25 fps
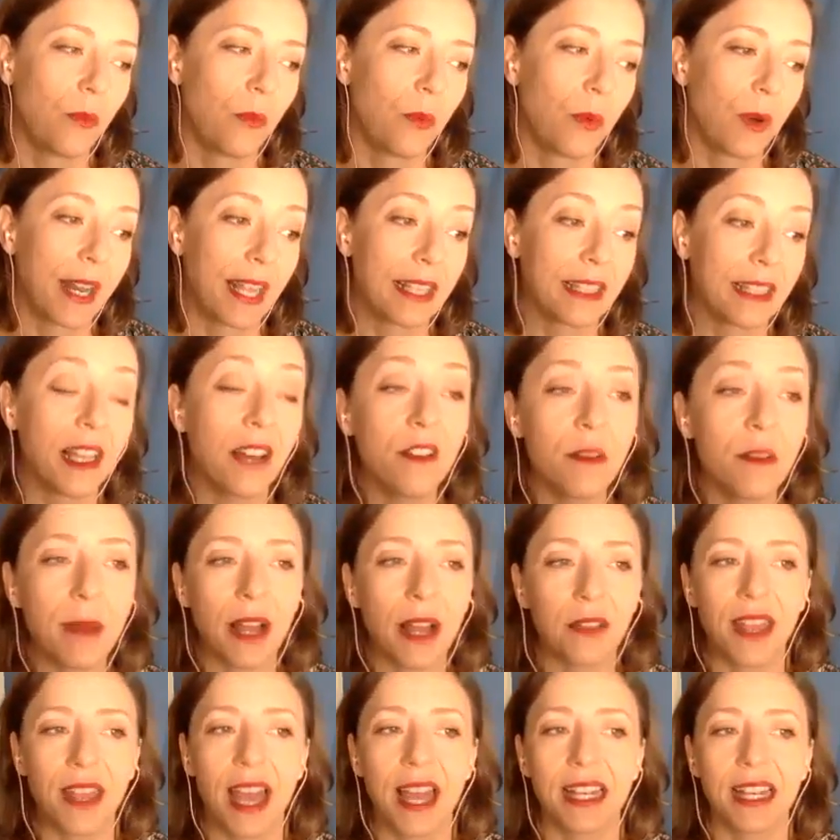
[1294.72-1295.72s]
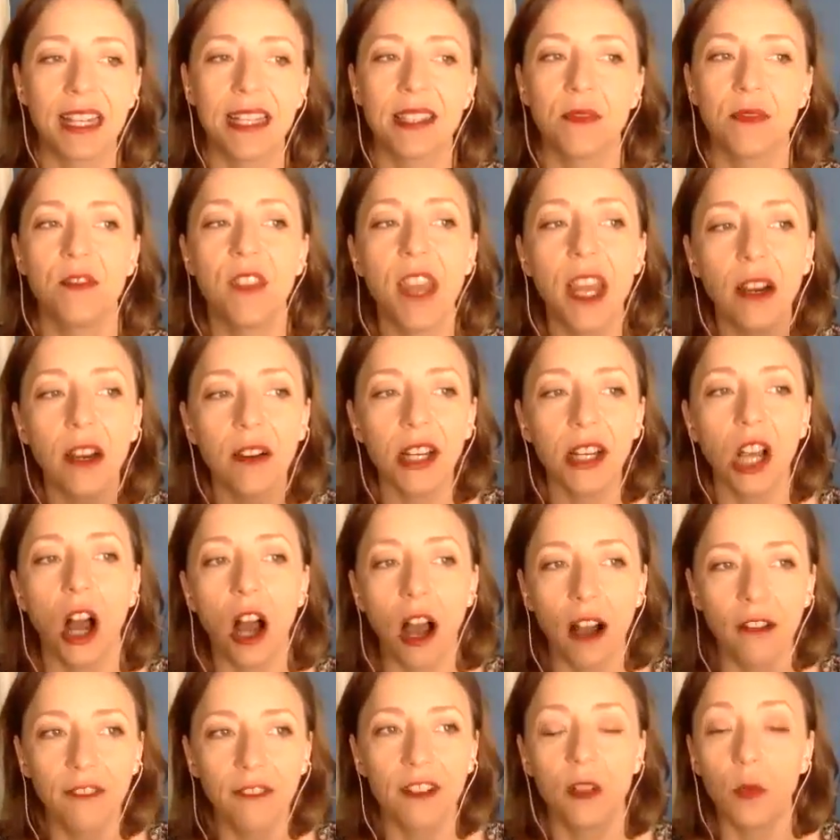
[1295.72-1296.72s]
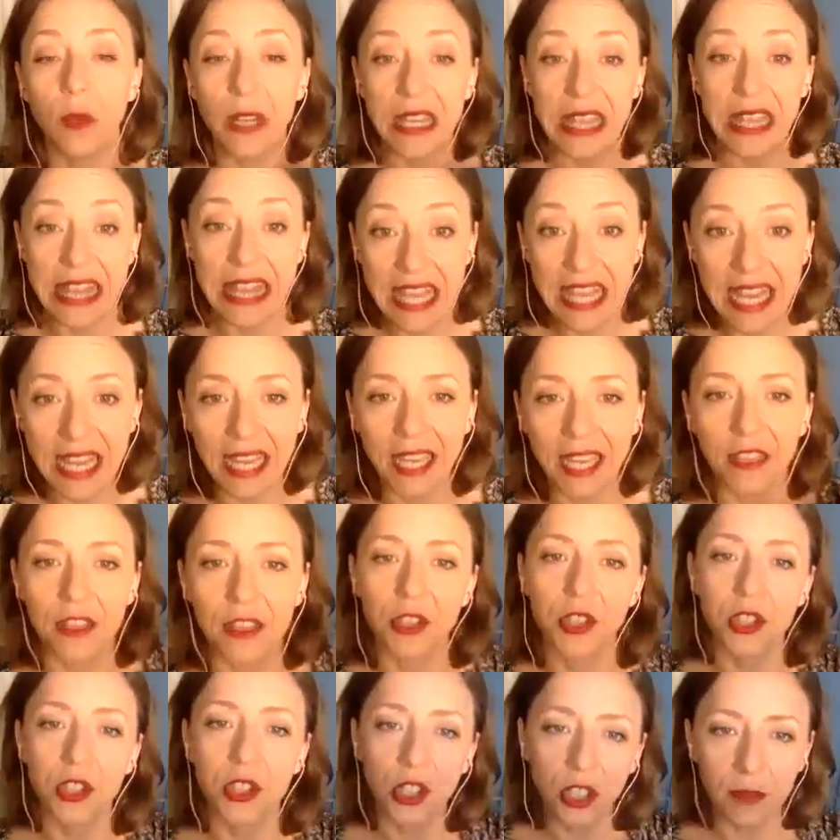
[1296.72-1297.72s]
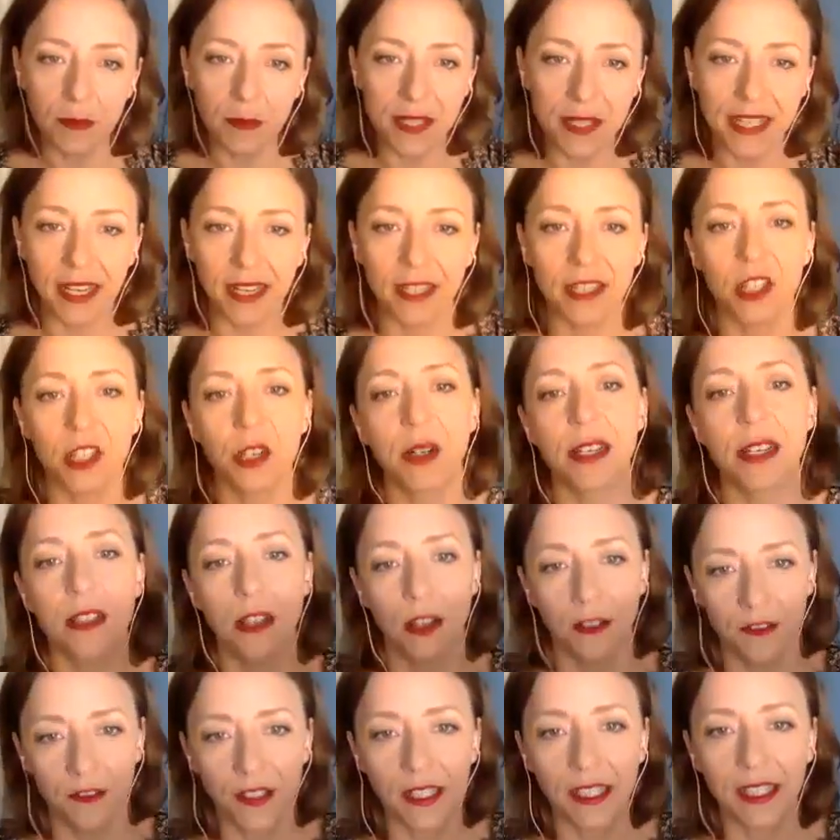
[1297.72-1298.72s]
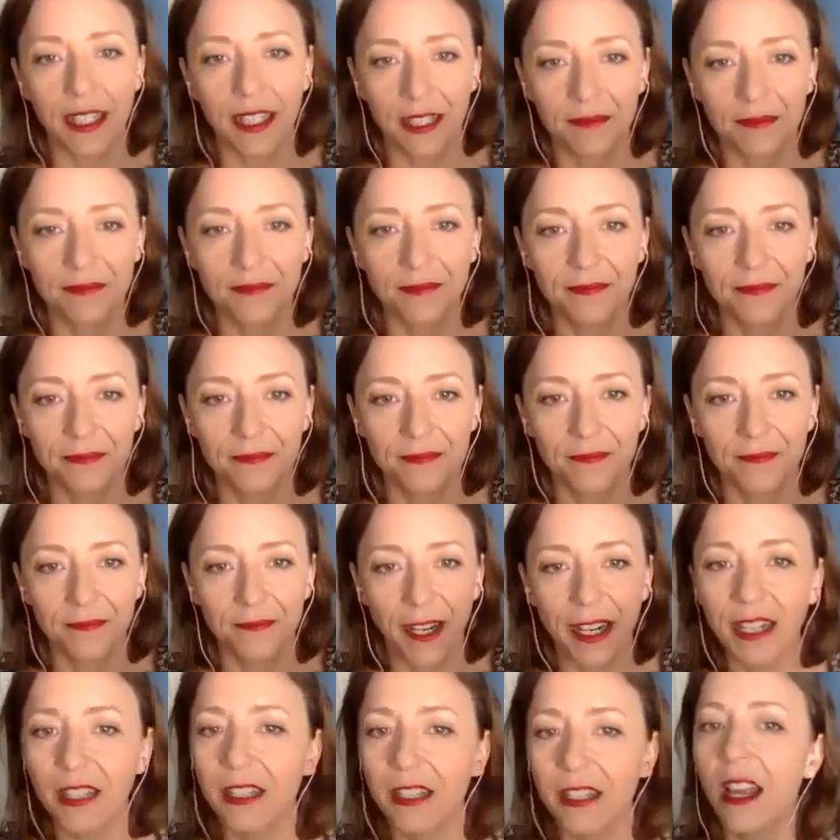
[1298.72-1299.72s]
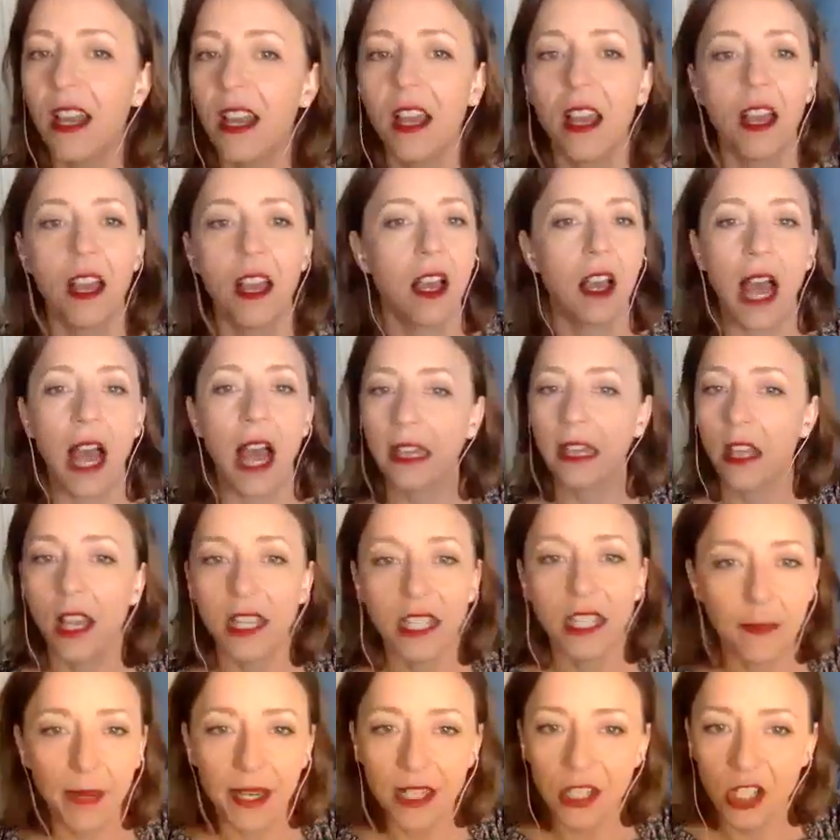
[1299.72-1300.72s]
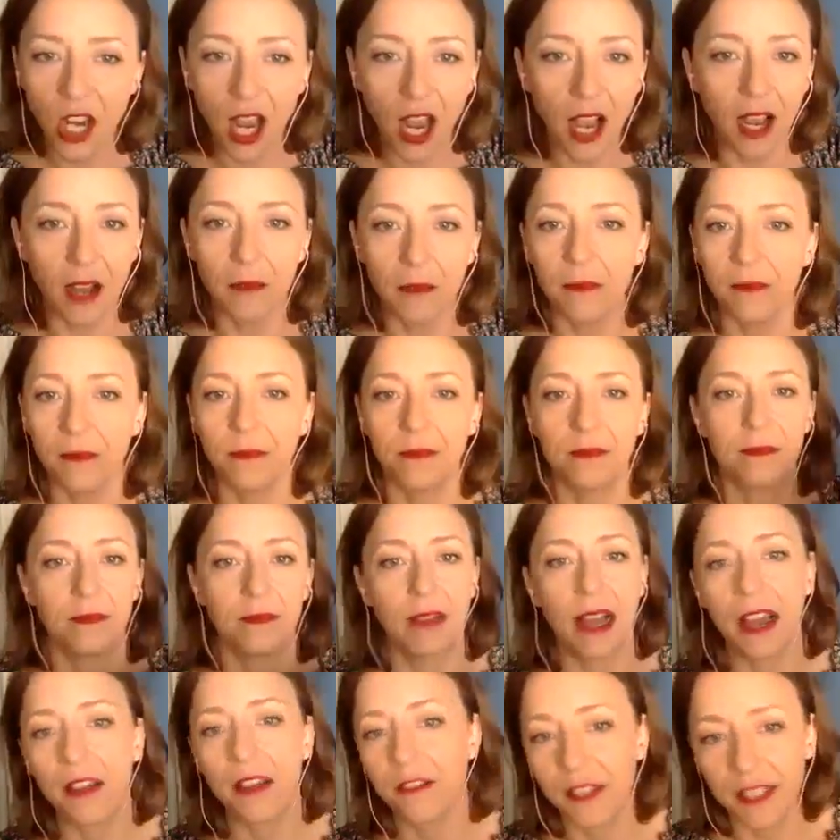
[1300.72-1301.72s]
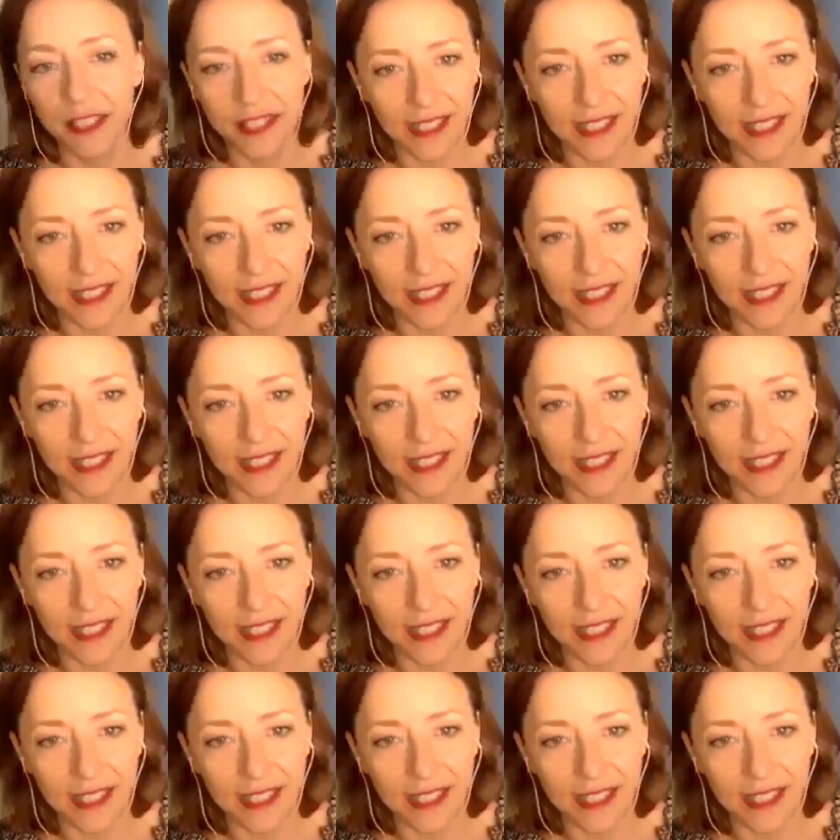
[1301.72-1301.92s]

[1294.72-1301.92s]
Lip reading: What I love about that is very often we think the circumstance creates our feeling, right? I lost my job. I feel